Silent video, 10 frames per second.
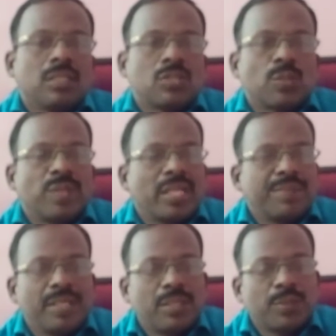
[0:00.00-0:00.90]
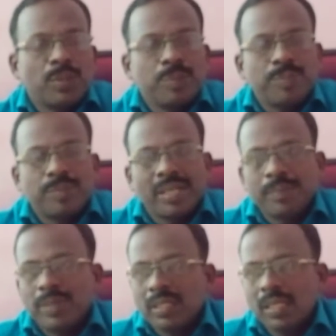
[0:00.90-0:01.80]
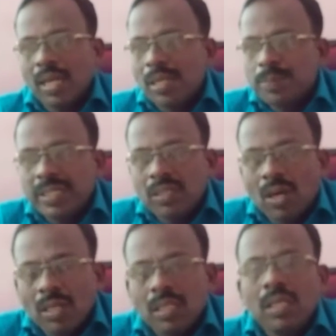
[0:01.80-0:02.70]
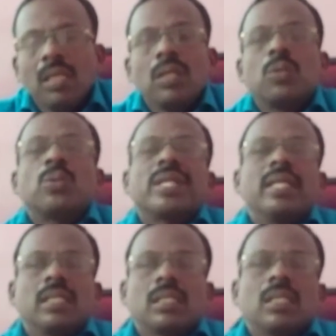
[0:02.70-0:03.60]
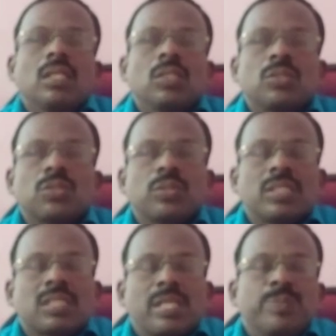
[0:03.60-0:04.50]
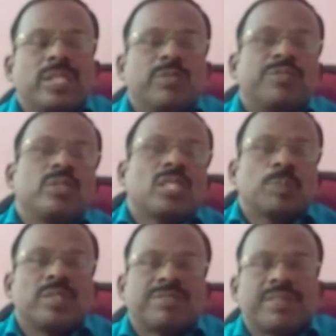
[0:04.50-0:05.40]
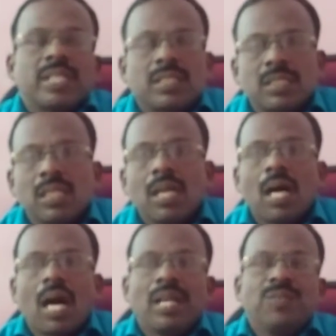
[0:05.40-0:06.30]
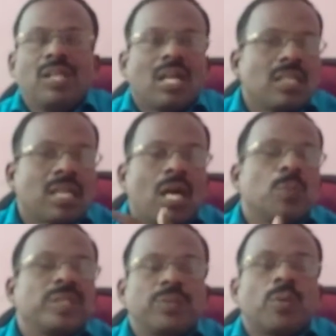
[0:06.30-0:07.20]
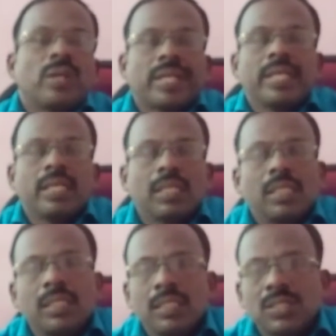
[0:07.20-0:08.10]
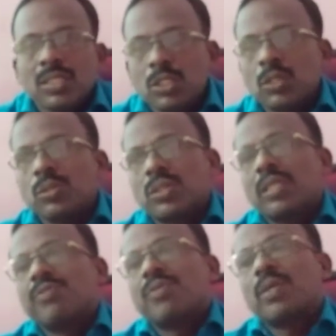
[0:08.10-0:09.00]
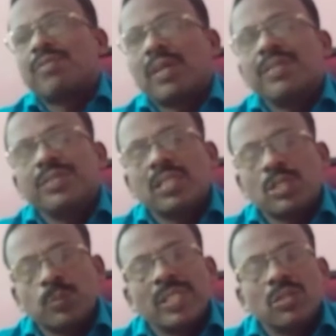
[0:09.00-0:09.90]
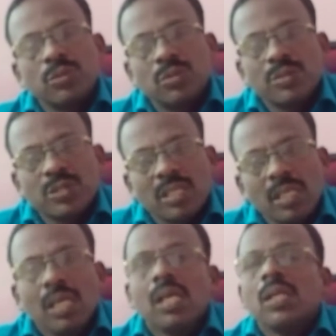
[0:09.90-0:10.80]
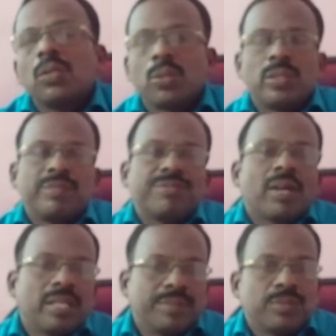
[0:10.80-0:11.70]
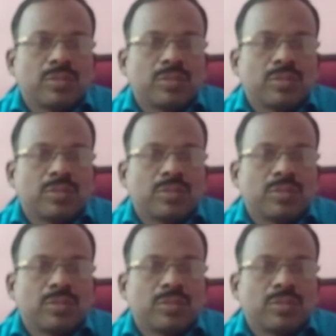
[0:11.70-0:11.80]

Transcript: So when I went home, my mother had been not cooking. So the same way in future perfect. I will not have been working in this institution for 5 years by 2025.